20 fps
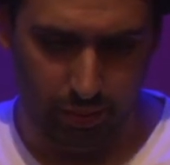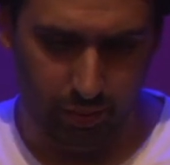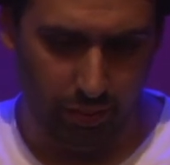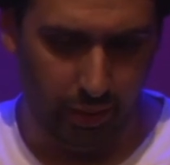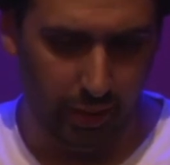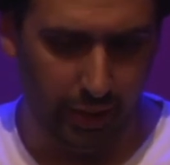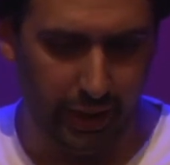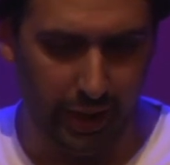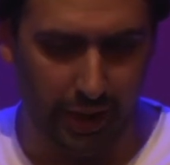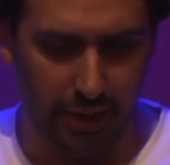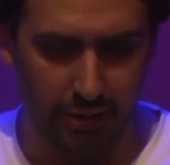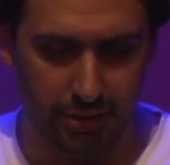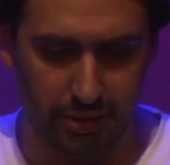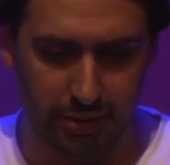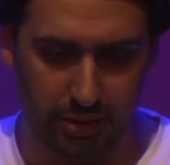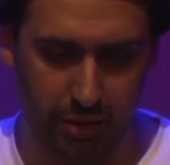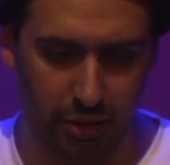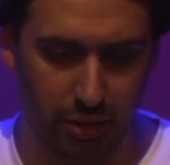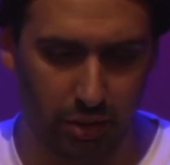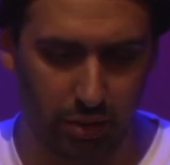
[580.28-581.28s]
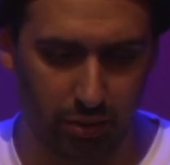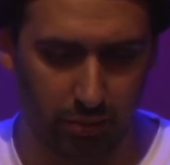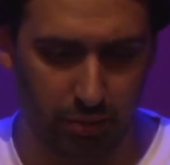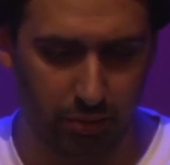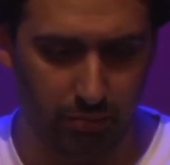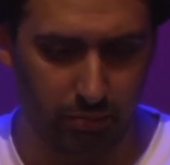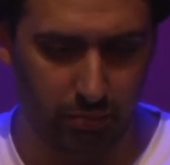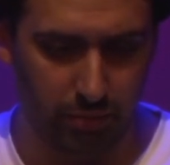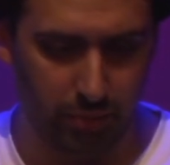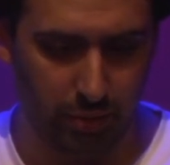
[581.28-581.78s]
Okay, so
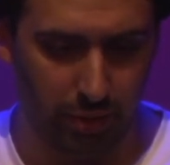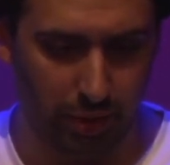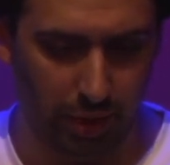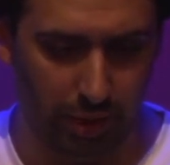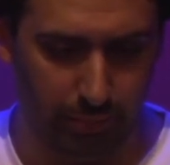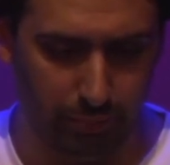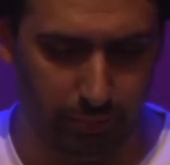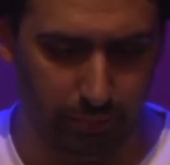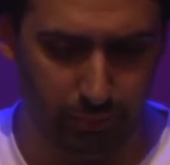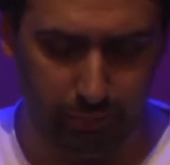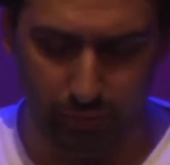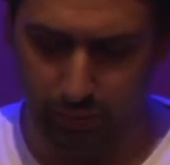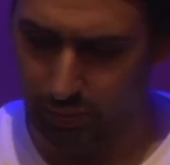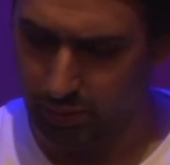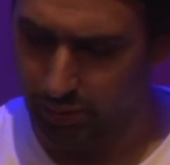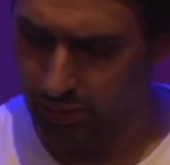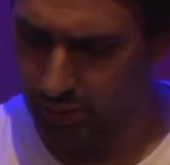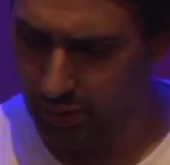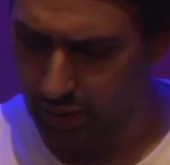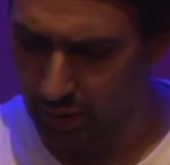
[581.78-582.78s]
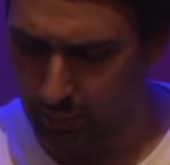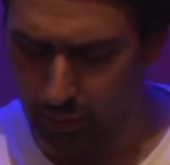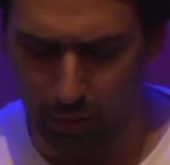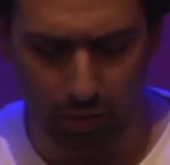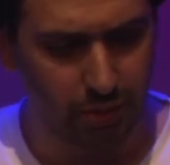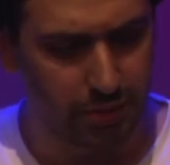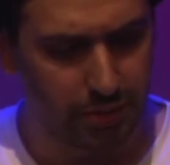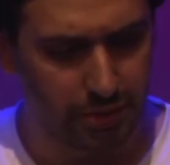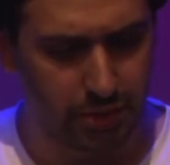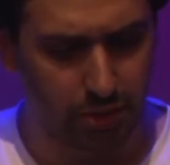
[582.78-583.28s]
I'm
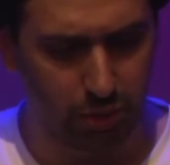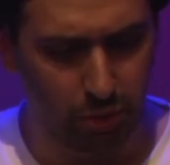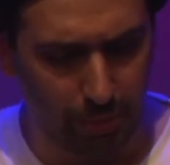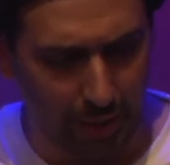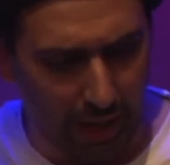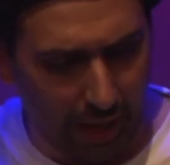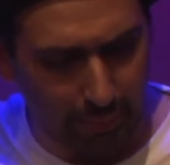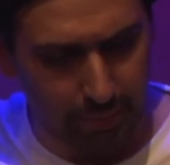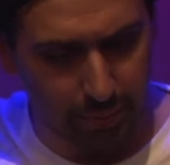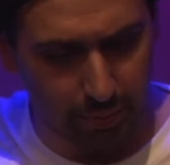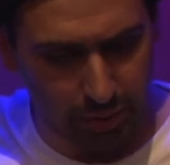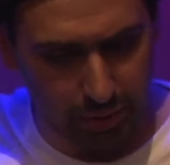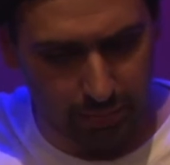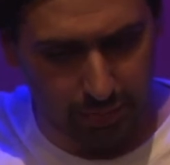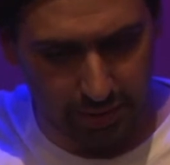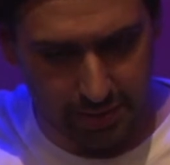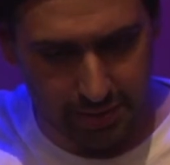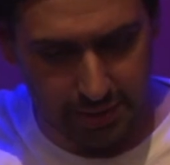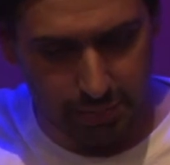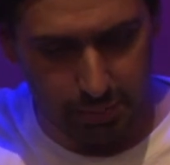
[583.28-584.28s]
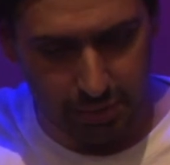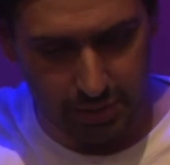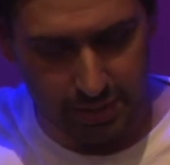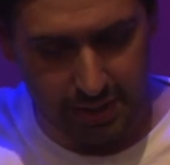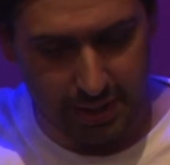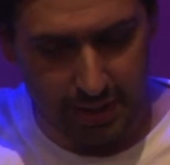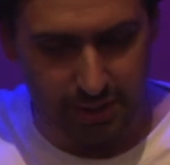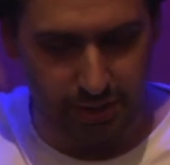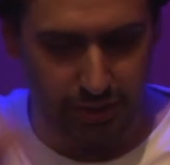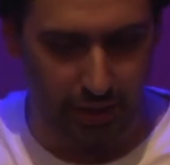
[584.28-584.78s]
not super happy with it, but it
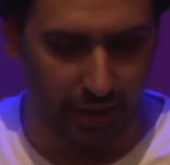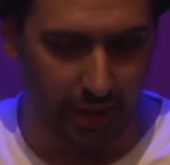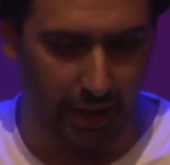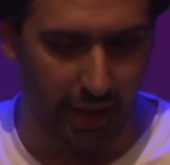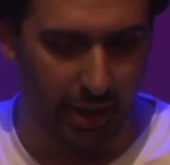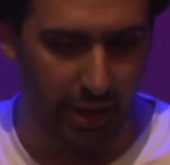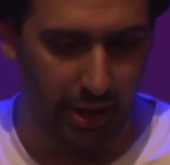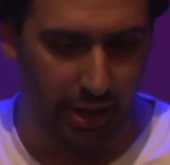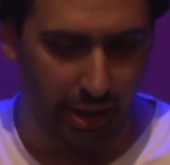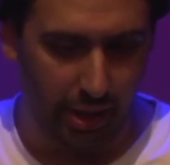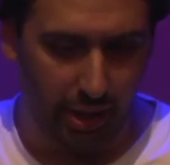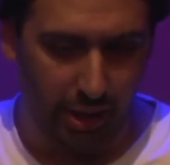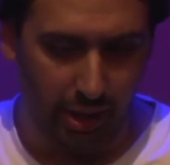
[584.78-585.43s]
sounds okay.